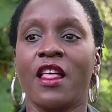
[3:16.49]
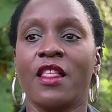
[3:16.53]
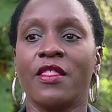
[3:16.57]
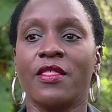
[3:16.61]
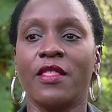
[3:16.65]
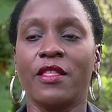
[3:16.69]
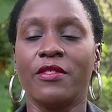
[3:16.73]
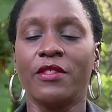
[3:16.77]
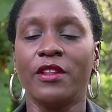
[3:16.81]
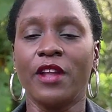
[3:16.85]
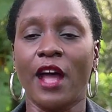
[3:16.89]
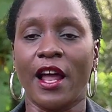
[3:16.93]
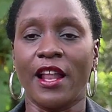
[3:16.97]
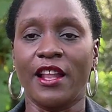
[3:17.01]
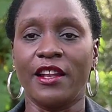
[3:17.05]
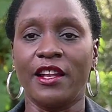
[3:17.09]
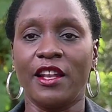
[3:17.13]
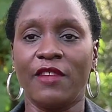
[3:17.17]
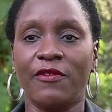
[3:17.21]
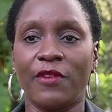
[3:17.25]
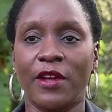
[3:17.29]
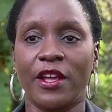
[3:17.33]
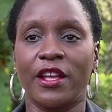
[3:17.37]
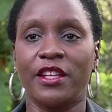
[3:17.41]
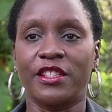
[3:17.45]

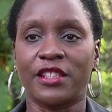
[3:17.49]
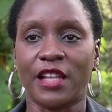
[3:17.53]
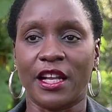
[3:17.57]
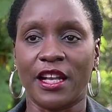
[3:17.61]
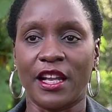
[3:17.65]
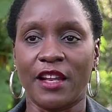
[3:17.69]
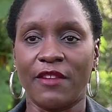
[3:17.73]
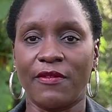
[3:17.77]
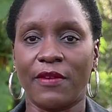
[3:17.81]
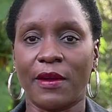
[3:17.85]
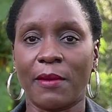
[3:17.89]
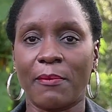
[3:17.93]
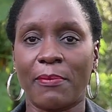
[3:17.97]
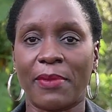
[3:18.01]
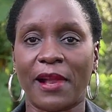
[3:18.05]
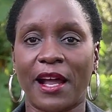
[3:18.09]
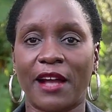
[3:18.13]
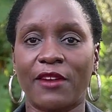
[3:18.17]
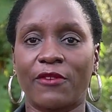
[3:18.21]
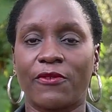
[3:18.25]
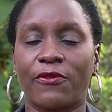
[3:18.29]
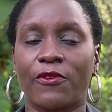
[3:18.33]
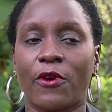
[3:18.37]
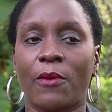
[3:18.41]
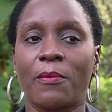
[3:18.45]
it's a living
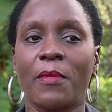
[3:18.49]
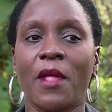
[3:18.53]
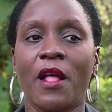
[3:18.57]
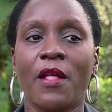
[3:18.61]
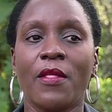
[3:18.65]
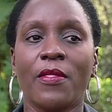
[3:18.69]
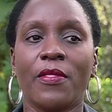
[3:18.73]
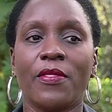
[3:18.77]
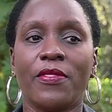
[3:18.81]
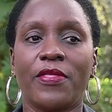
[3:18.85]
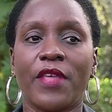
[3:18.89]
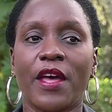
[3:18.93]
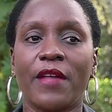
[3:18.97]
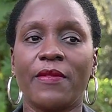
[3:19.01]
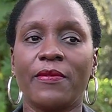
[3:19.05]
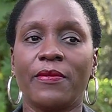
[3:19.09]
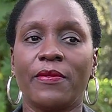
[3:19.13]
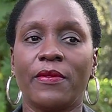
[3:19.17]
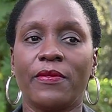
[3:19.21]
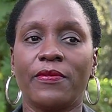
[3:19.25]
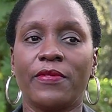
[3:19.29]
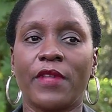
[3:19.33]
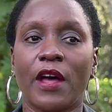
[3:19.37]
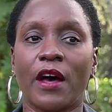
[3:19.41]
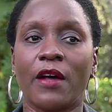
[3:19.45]
platform, then
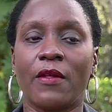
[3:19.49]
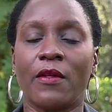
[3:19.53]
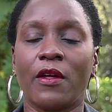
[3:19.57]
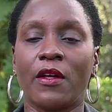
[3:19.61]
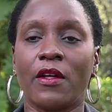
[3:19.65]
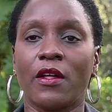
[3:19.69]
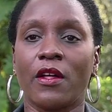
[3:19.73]
the